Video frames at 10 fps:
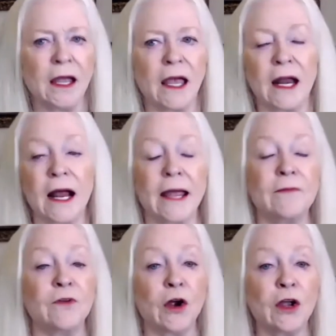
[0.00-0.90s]
And I
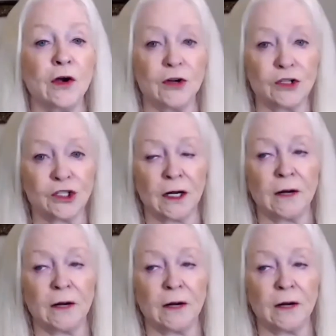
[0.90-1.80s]
am very
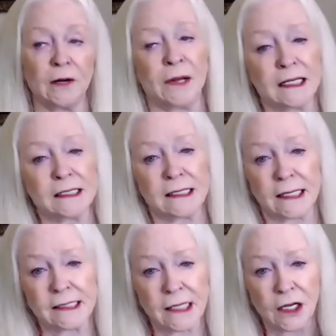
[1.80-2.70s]
Christian, but it
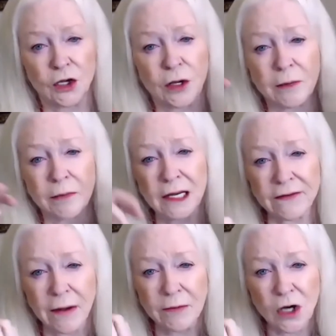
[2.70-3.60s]
says, you can
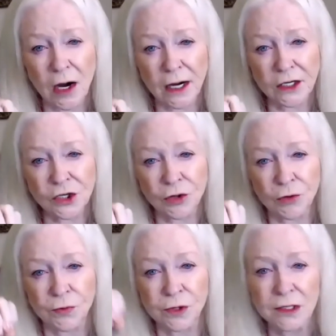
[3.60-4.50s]
believe I'm talking to
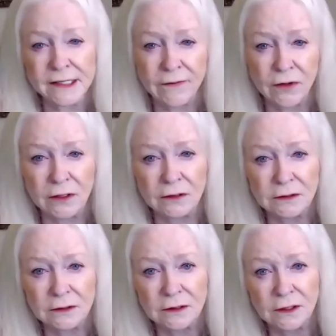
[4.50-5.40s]
the real devil
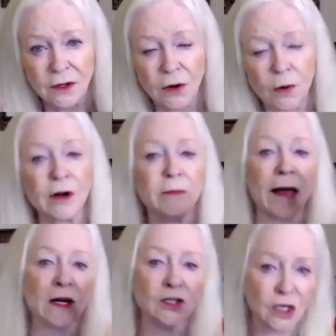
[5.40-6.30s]
or an
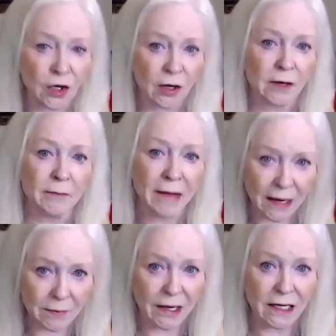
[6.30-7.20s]
imaginary
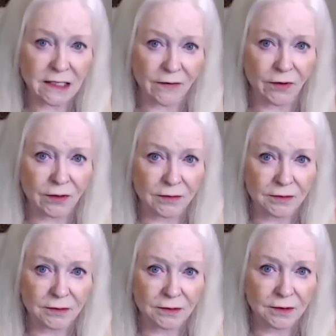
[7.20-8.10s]
man-made devil.
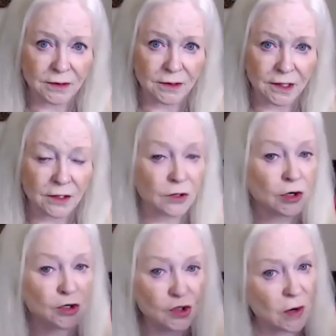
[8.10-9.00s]

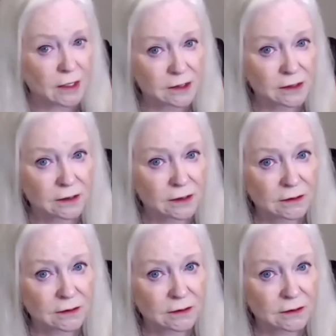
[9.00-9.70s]
Your choice.